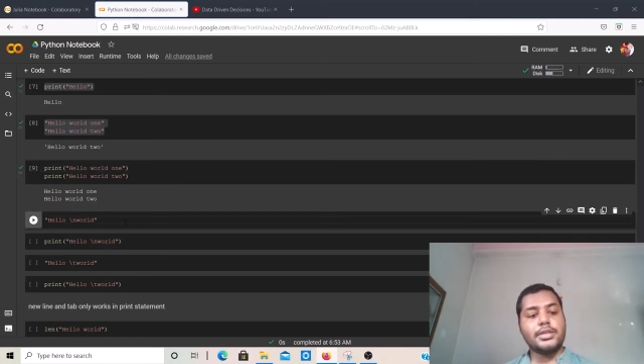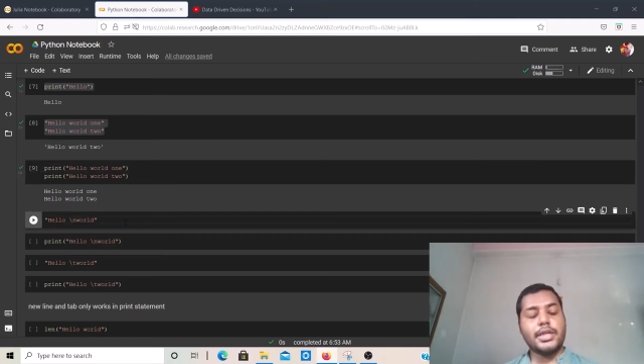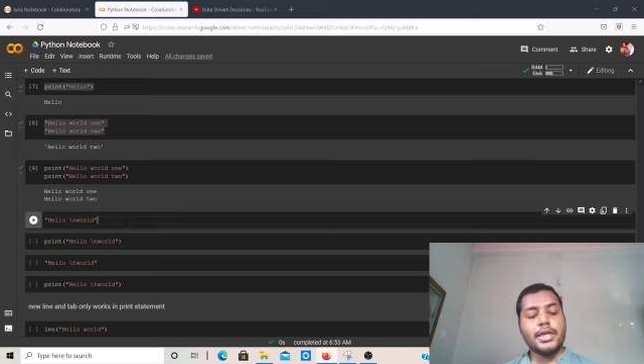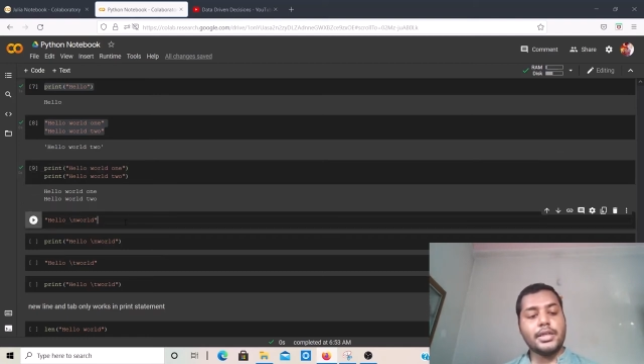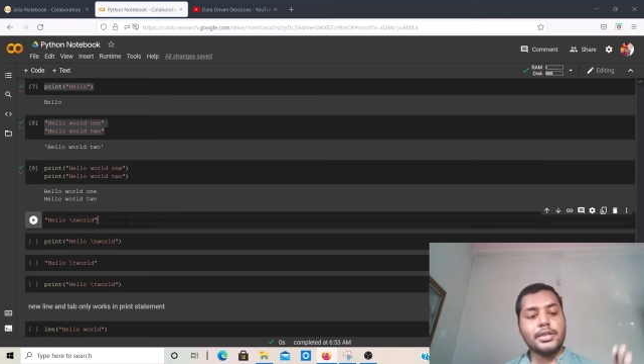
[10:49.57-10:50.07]

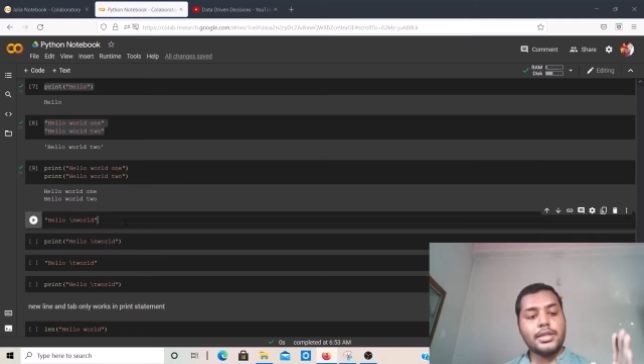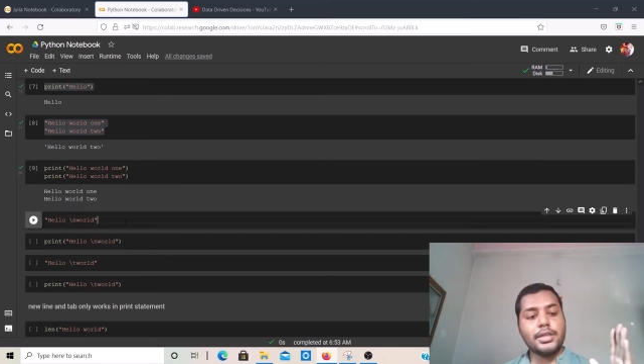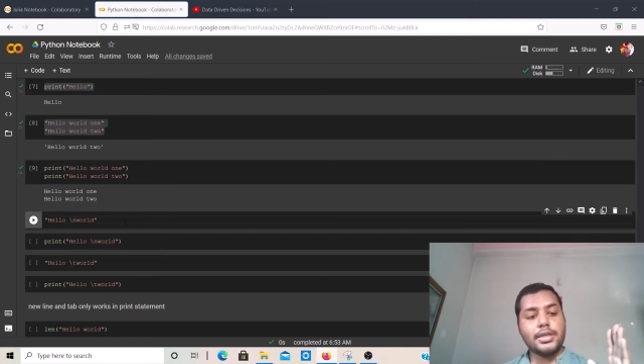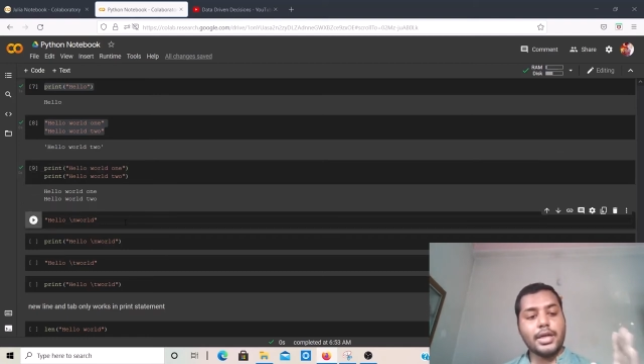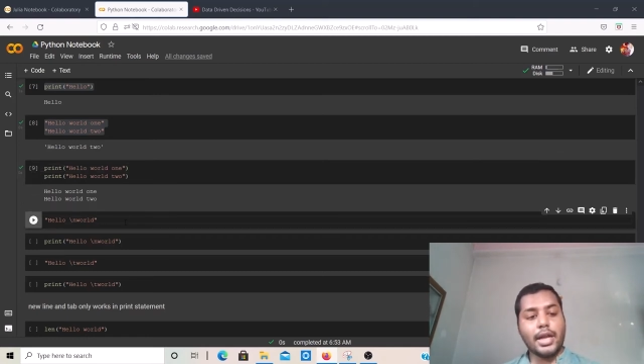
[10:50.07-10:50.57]

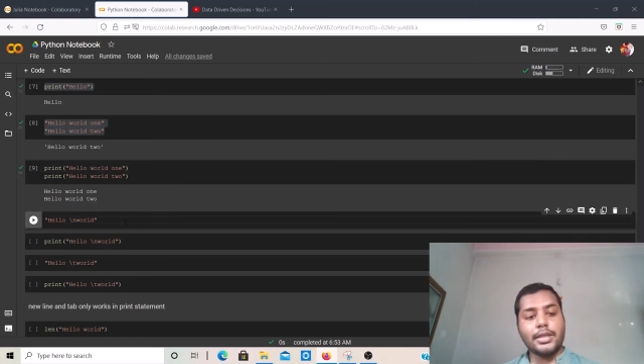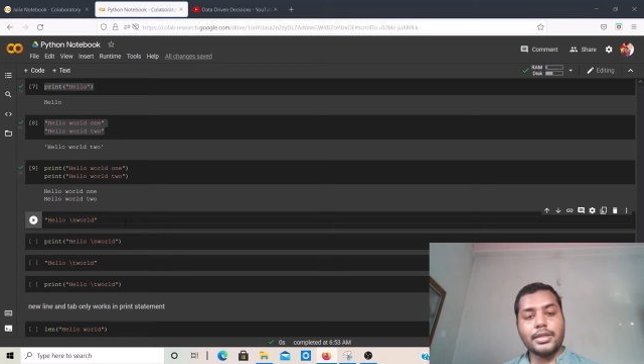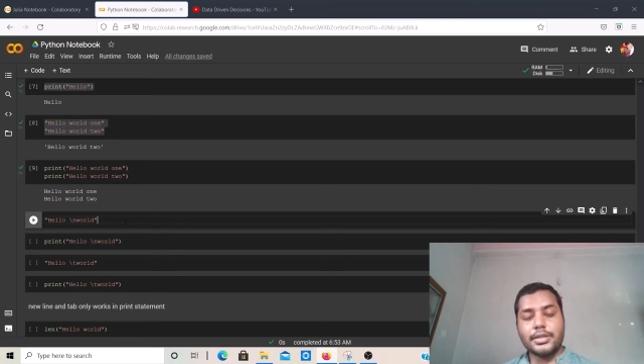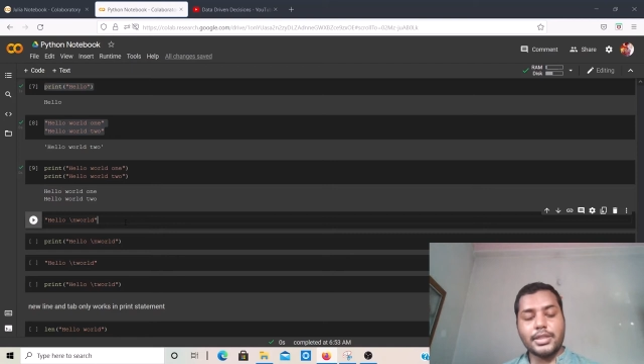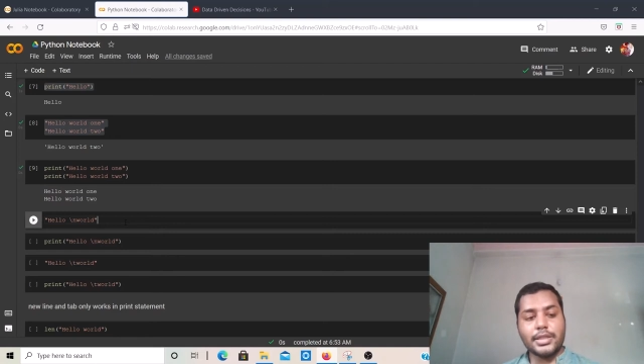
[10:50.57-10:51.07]
the
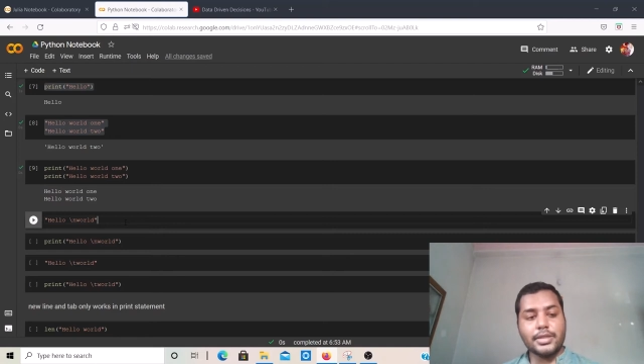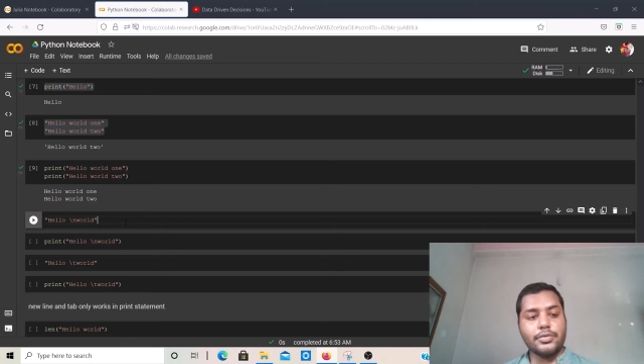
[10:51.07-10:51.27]
other thing,